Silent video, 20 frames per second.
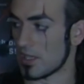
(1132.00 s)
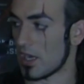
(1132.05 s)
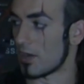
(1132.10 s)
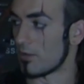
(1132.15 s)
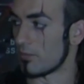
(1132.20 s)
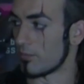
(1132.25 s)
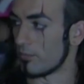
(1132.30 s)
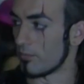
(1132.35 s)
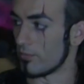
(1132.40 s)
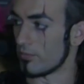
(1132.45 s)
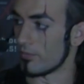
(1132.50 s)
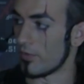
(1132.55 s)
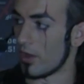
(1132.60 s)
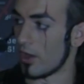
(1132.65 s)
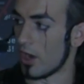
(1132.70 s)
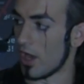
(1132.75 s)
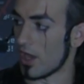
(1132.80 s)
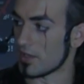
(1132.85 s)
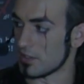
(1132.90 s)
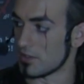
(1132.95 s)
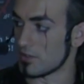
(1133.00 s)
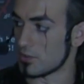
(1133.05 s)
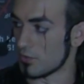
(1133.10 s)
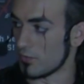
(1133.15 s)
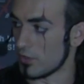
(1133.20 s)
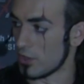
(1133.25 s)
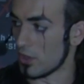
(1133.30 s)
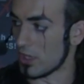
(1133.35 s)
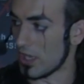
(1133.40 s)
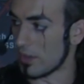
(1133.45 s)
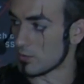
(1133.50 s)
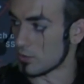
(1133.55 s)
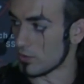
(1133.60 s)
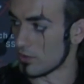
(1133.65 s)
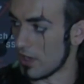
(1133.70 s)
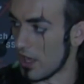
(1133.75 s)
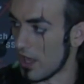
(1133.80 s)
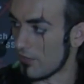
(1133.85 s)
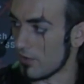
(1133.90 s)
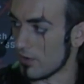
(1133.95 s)
are a lot into video games with
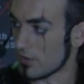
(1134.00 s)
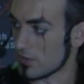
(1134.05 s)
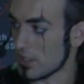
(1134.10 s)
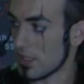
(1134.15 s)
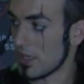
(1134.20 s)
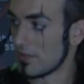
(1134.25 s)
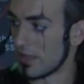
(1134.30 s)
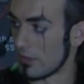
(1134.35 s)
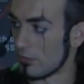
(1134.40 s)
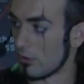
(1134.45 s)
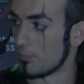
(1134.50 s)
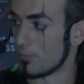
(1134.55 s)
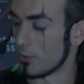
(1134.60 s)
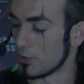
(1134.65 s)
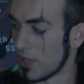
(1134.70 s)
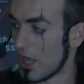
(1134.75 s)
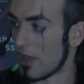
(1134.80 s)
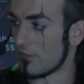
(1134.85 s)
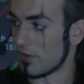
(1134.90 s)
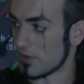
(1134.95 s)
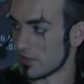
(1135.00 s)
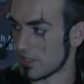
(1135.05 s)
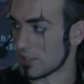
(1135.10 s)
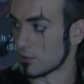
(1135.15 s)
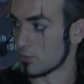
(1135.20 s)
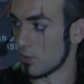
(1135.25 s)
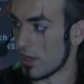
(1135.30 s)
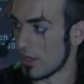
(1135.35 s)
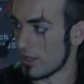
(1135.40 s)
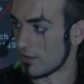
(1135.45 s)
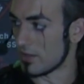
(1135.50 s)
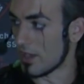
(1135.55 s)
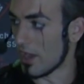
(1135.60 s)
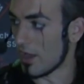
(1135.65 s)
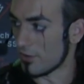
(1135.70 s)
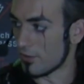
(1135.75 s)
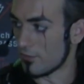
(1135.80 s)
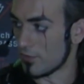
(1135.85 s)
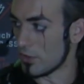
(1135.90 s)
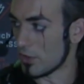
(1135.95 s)
the levels, they will put levels as well in the
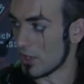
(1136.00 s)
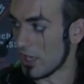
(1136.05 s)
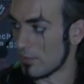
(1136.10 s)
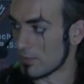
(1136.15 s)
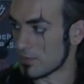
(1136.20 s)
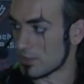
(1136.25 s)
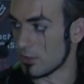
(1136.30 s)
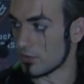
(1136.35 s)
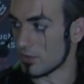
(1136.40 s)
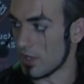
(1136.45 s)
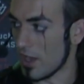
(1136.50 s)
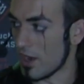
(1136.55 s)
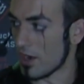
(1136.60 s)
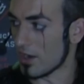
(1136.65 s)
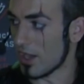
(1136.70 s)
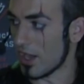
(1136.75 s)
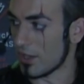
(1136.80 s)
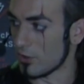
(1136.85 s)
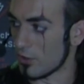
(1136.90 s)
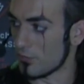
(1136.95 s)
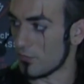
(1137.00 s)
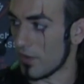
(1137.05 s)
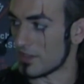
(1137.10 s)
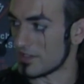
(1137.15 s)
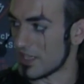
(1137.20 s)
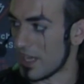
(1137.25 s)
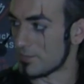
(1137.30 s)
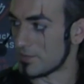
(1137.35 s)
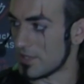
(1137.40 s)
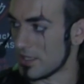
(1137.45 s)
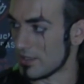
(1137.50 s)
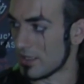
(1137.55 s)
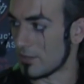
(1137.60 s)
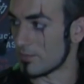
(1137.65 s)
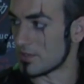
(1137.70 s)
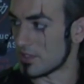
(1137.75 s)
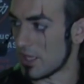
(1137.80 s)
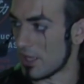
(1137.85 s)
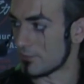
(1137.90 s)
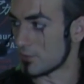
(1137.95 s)
other video games. So they are kind of adapting
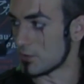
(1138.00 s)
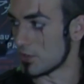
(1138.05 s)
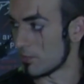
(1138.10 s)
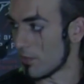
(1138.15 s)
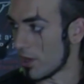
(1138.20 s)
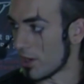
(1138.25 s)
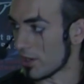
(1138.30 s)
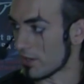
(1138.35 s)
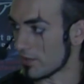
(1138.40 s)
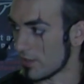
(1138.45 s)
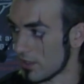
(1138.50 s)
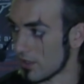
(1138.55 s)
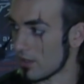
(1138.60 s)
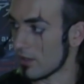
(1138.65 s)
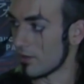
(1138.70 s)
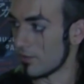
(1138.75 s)
themselves to the marketing.